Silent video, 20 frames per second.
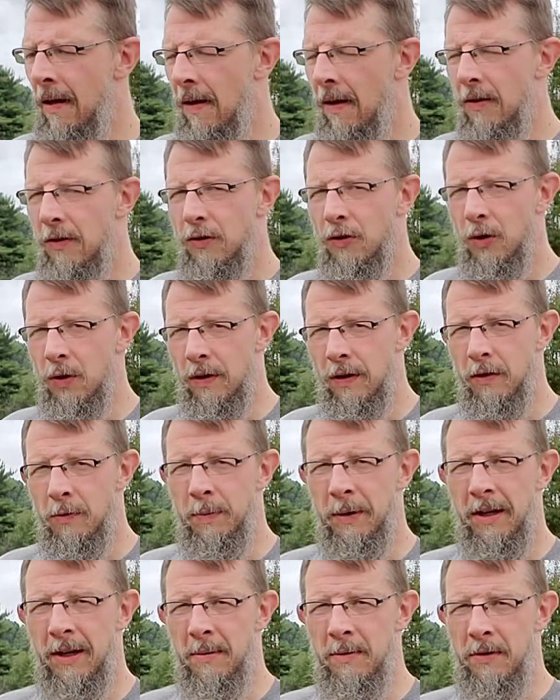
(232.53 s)
So this
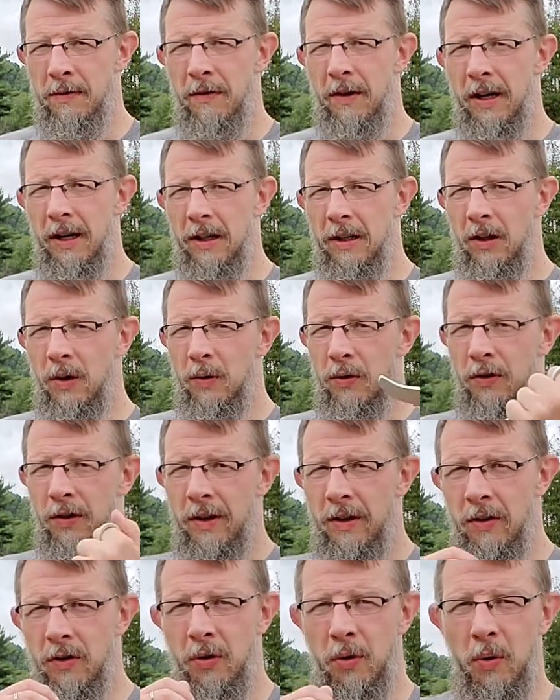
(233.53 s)
becomes a very
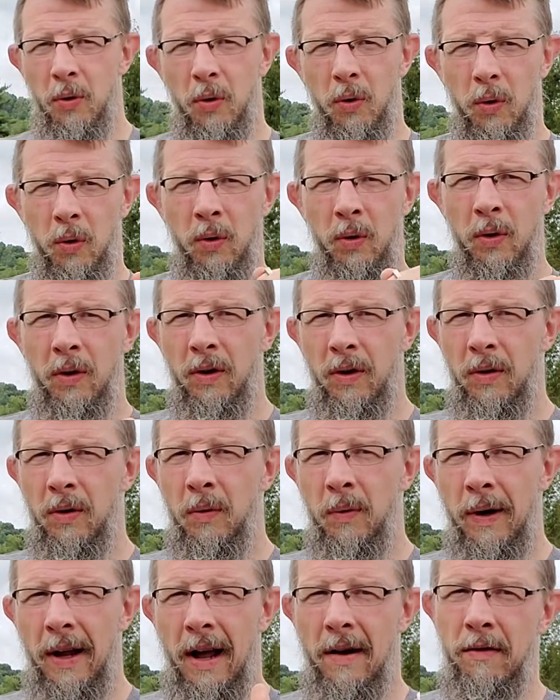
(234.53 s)
close-in tool.
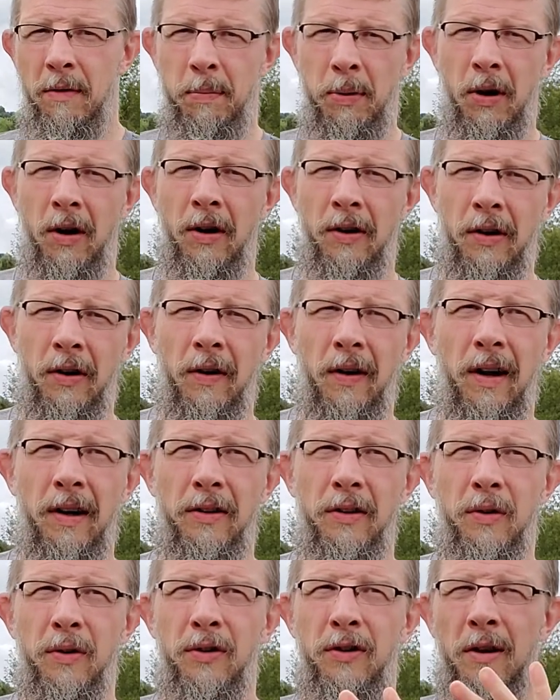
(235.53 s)
When I have a partner, I'll
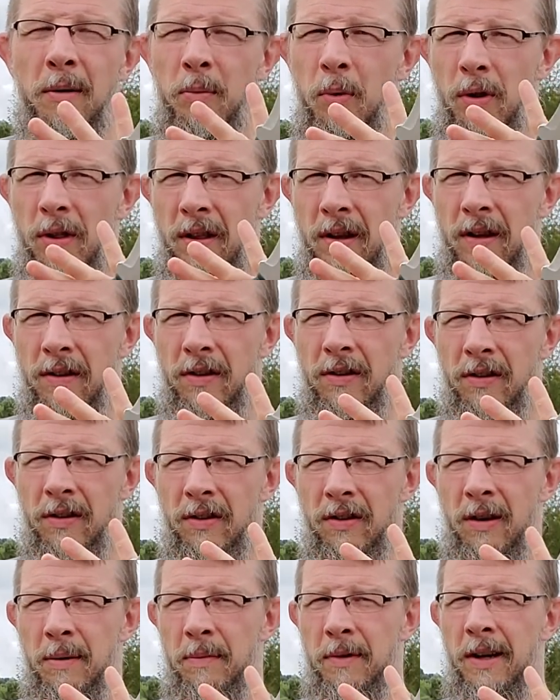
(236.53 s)
do some with this
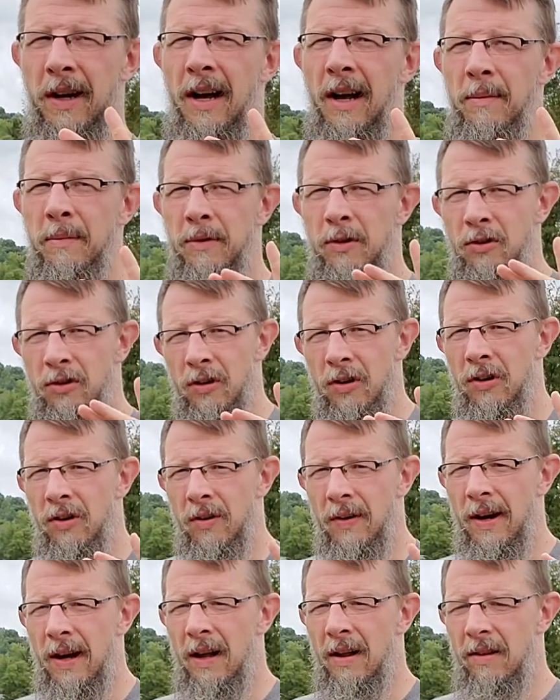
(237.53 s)
sometime and show
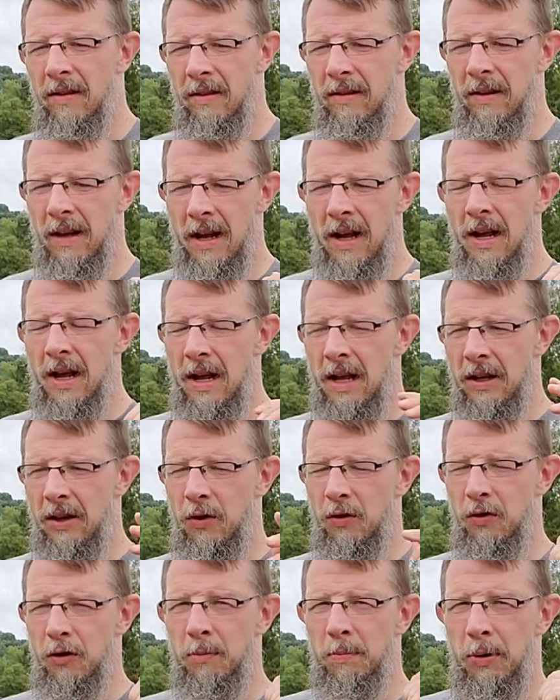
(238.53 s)
you how you're
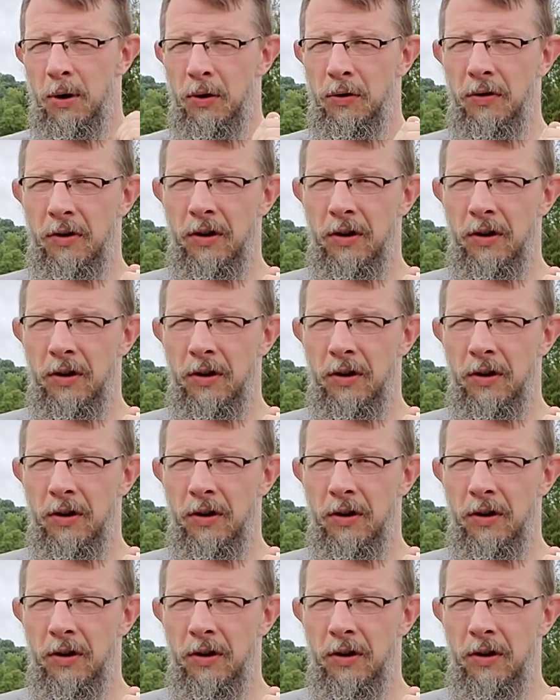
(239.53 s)
supposed to